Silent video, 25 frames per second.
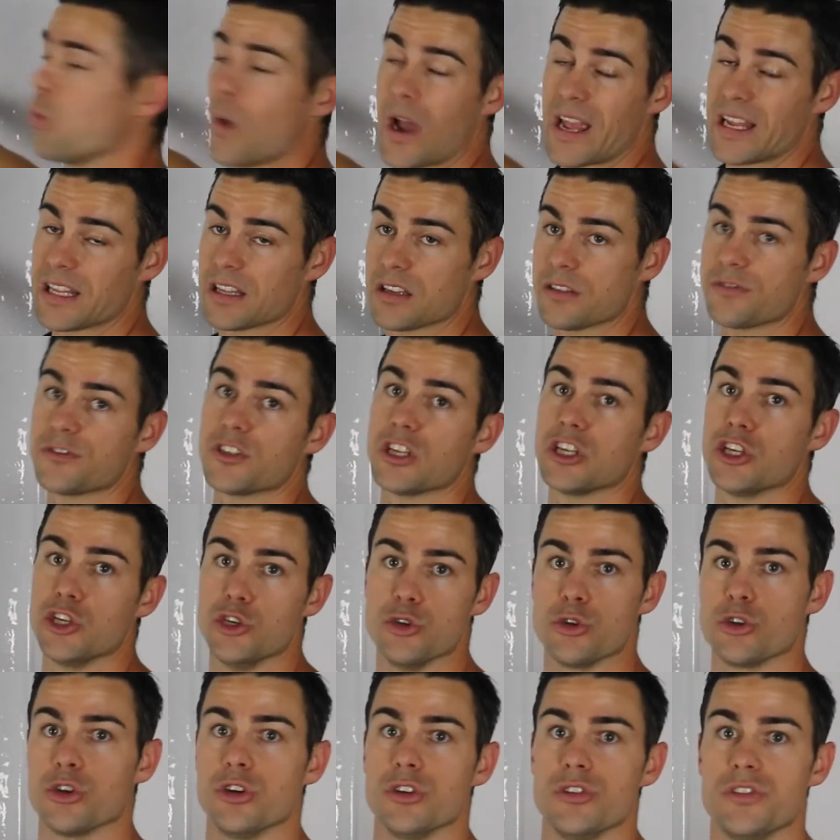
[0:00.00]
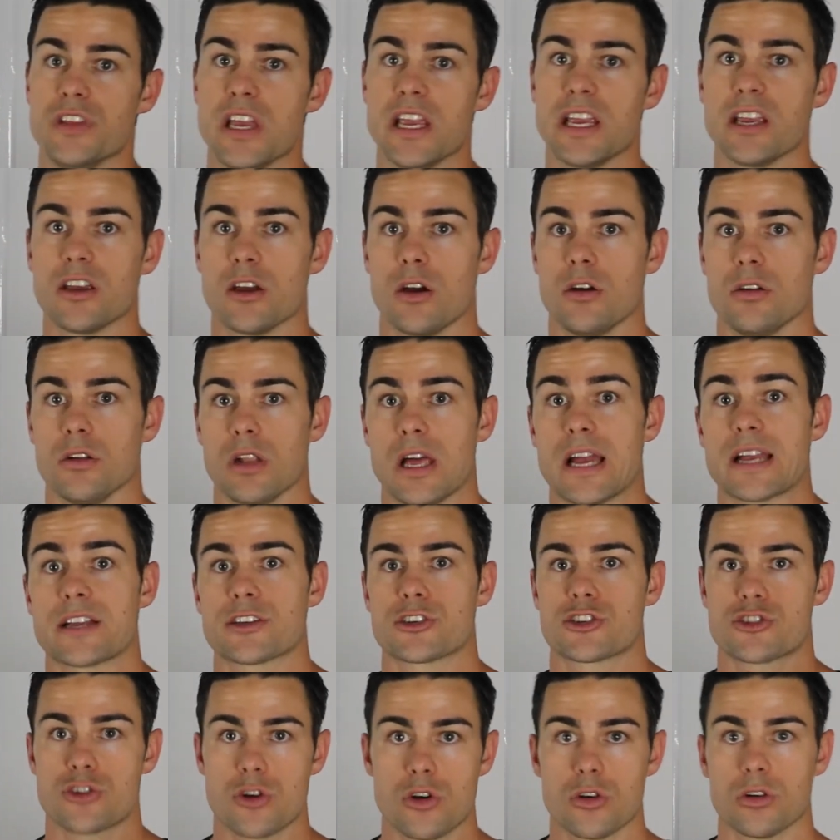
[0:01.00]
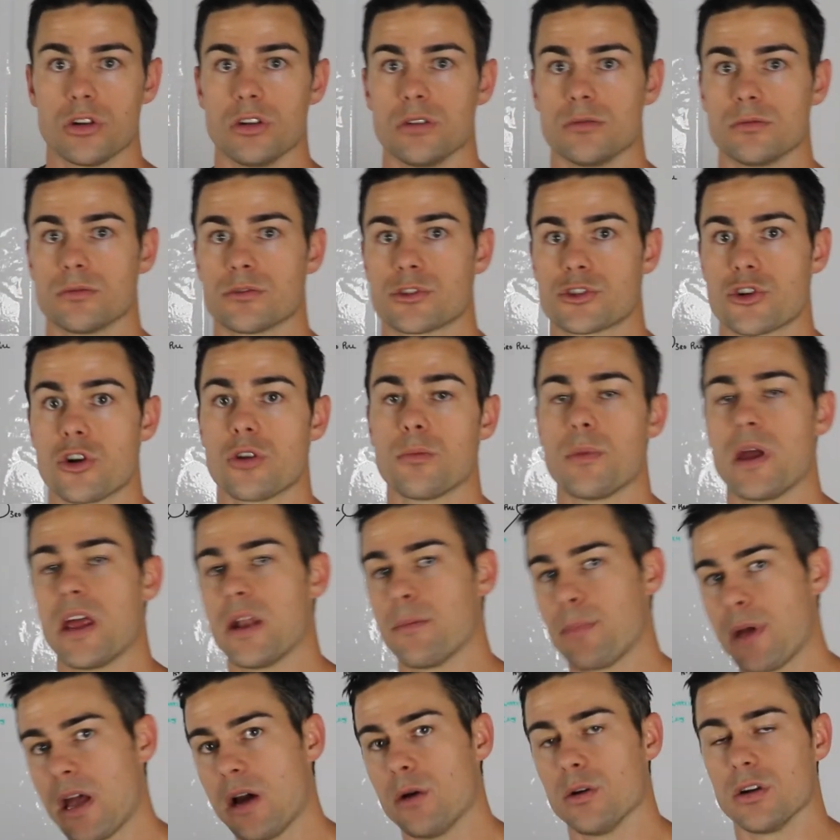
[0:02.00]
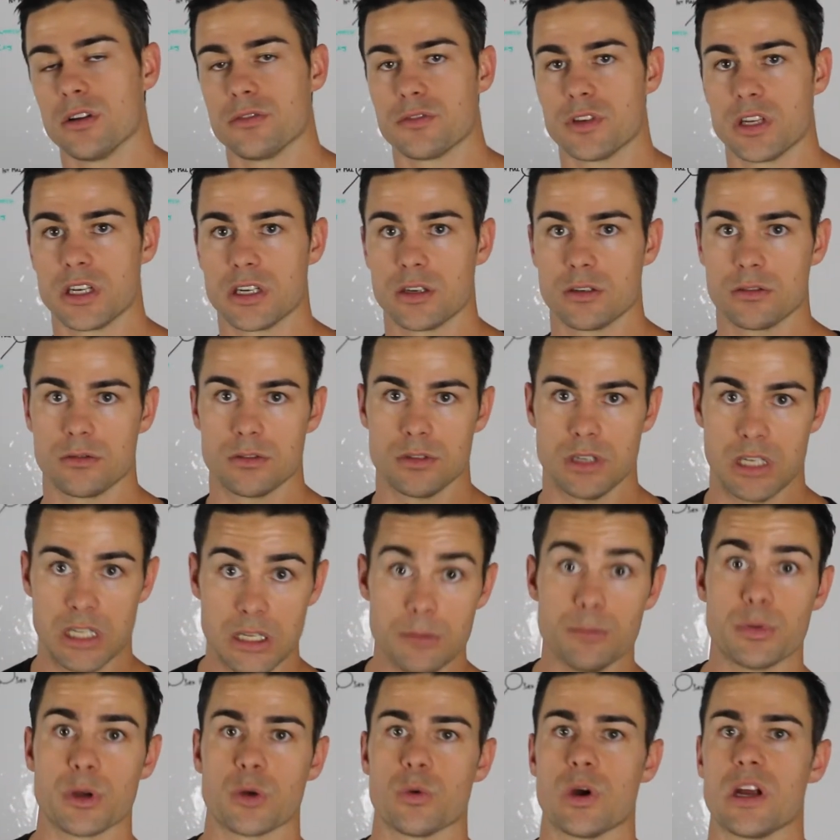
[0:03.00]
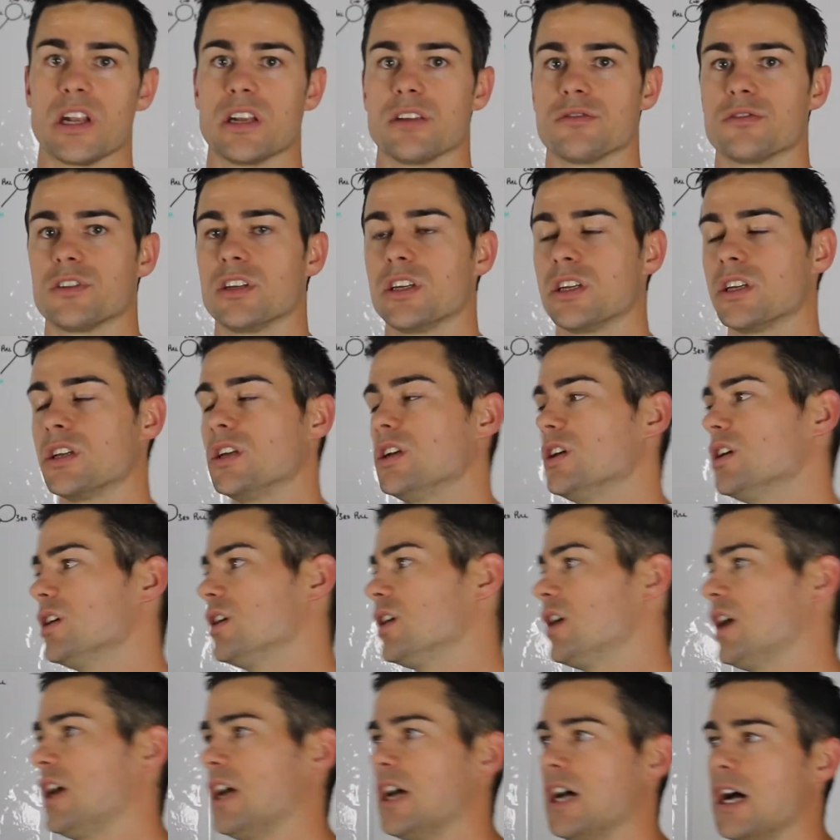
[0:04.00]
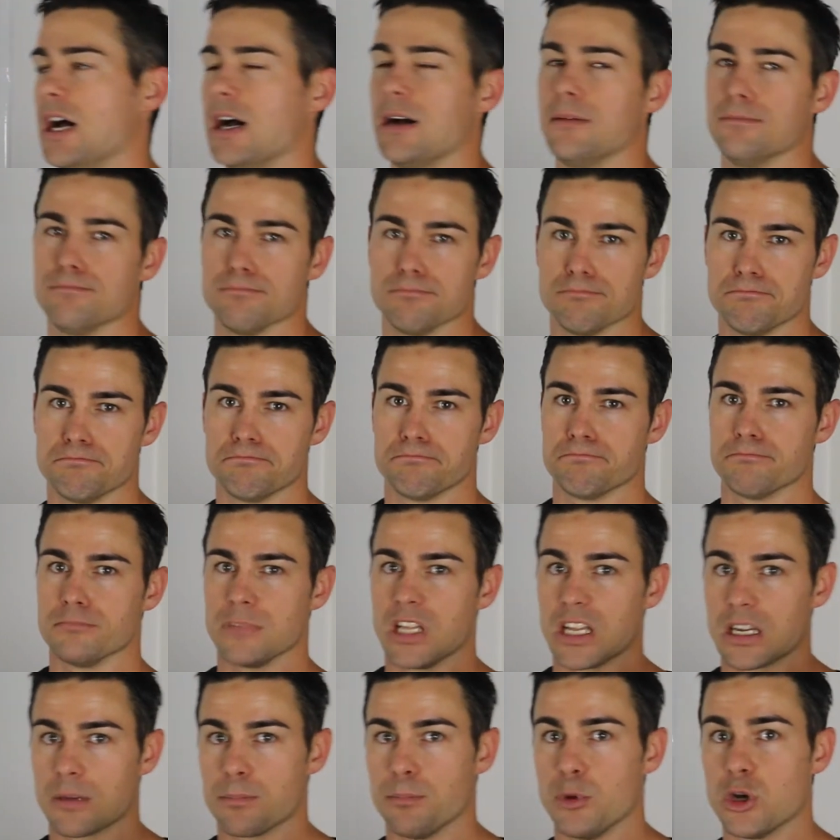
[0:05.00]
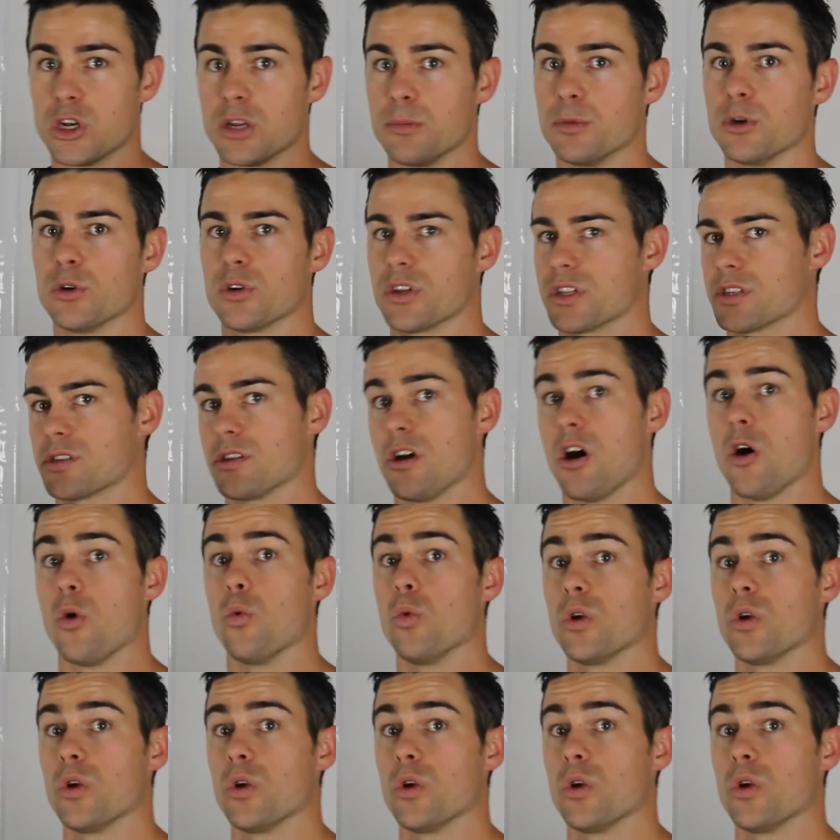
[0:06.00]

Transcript: weightlifting, you could then go like strongman, powerlifting, Olympic weightlifting, like bodybuilding style,